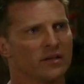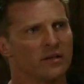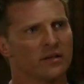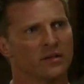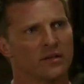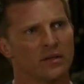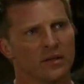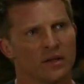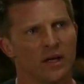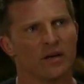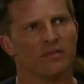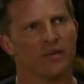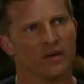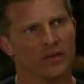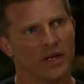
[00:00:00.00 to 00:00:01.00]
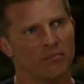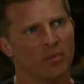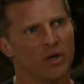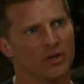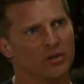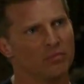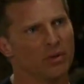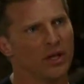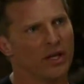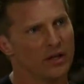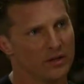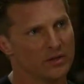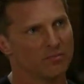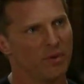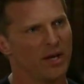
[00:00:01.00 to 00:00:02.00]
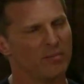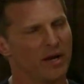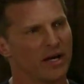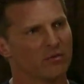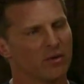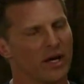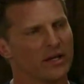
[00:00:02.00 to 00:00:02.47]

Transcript: Retaliate for what? I found that bug you planted as payback,